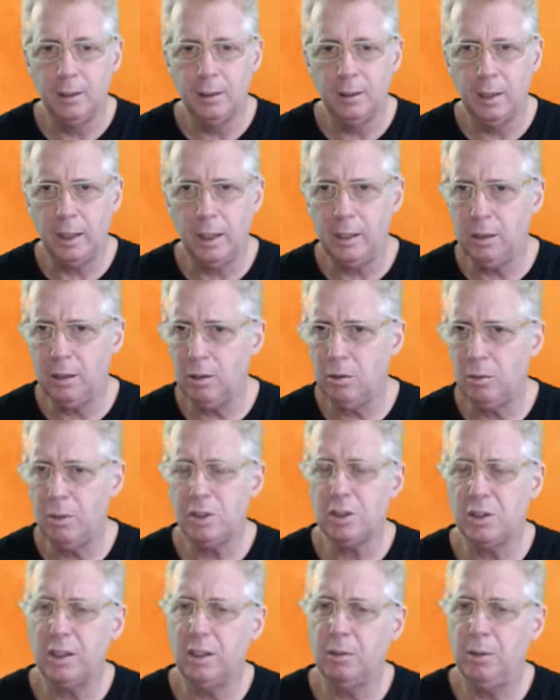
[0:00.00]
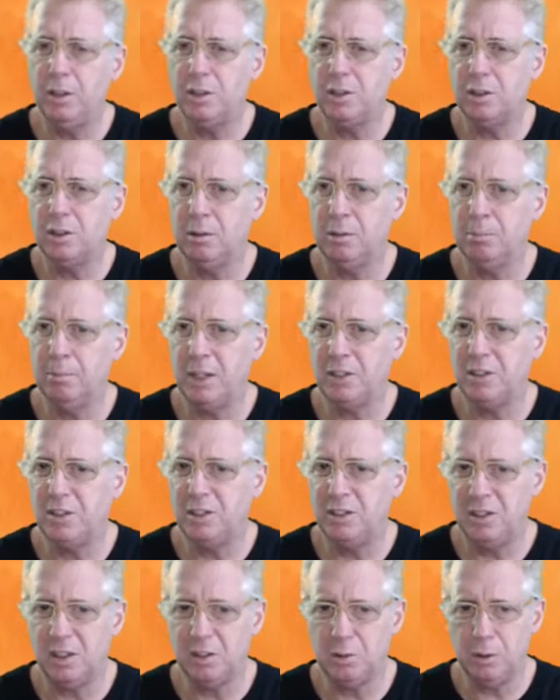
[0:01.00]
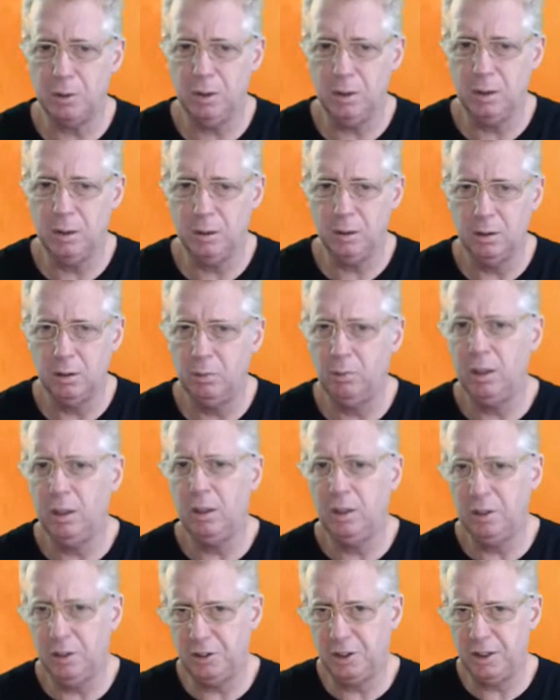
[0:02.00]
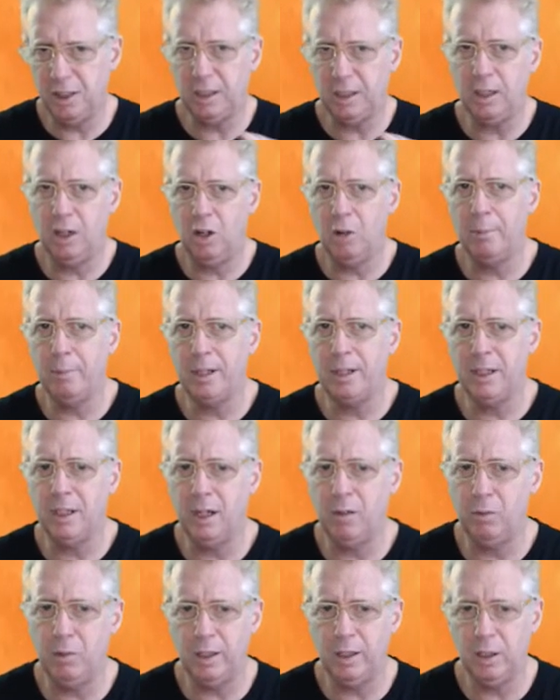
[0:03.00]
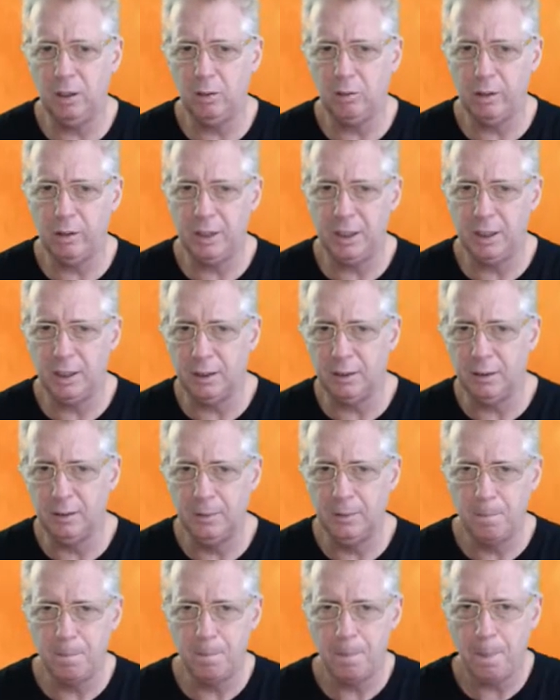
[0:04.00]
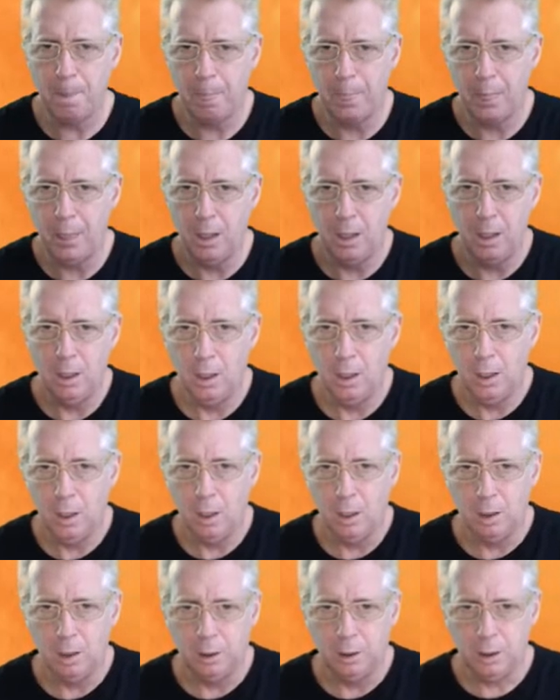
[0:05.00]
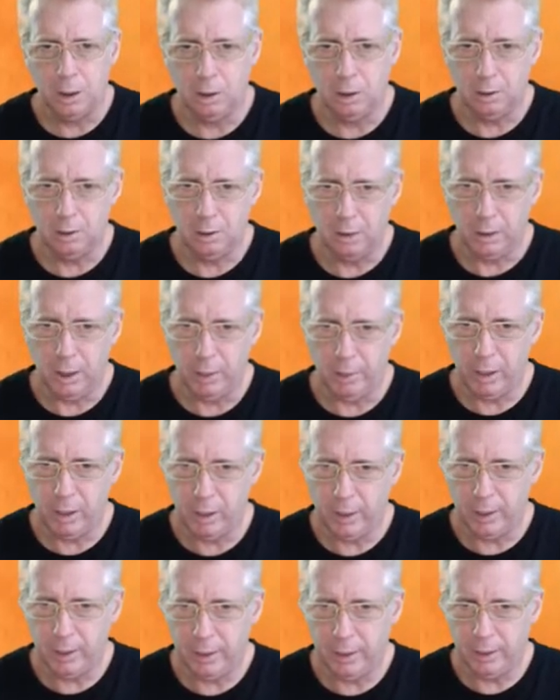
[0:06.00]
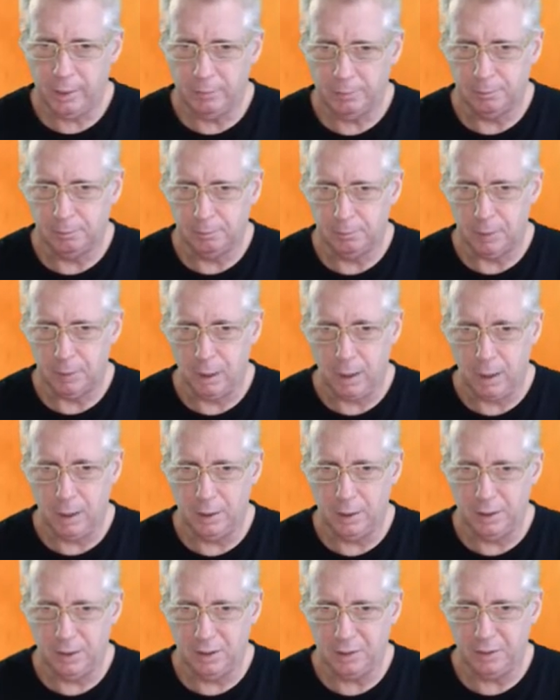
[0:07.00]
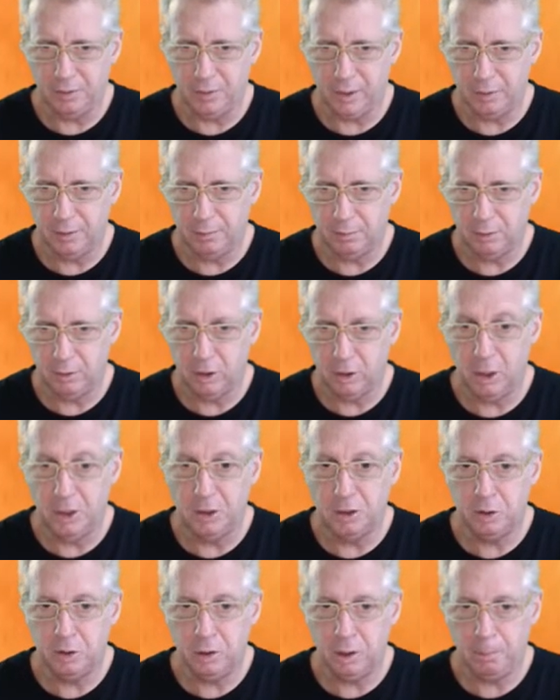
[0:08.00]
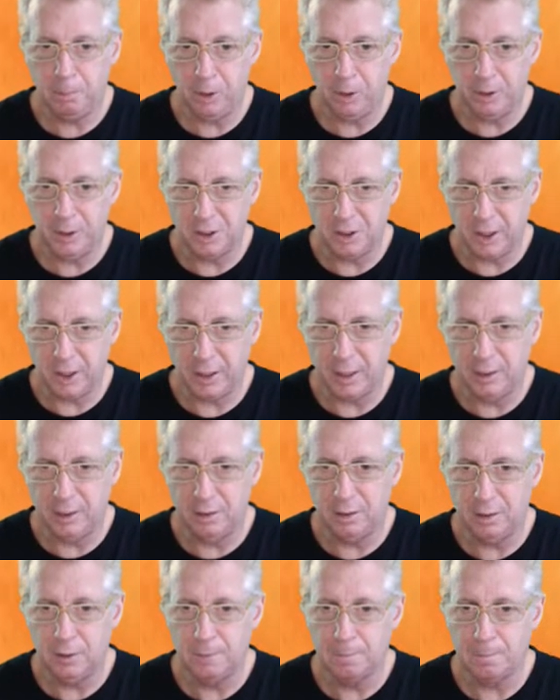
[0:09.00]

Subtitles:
I don't know which match is this one. We'll check how many have we already done. So there we go again. This is different. We're going to deploy the giant